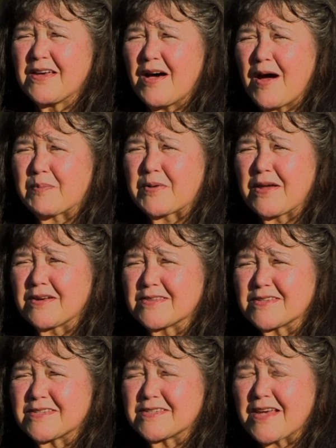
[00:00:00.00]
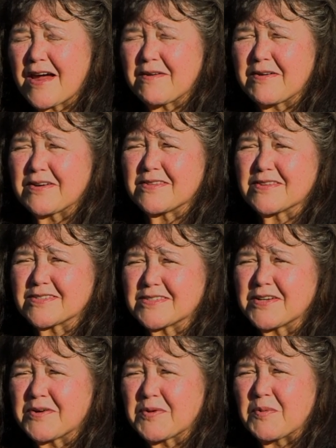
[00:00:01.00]
operated the siren and the
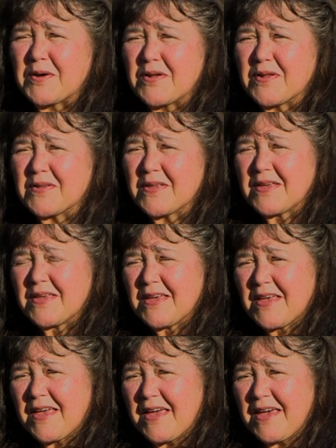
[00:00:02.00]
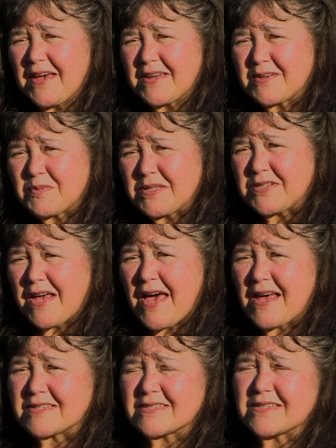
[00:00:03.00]
steering wheel and went to
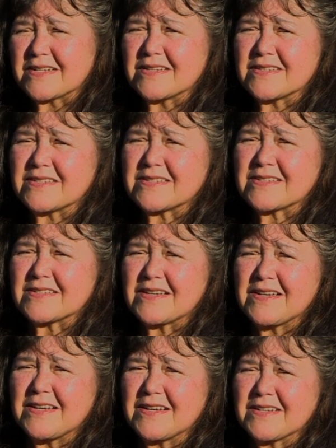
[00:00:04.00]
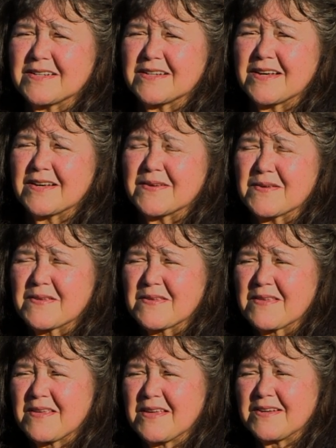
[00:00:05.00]
accidents and uh,
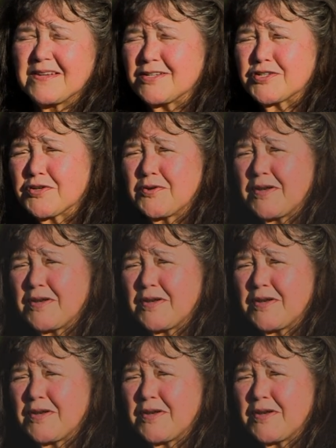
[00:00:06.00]
didn't shoot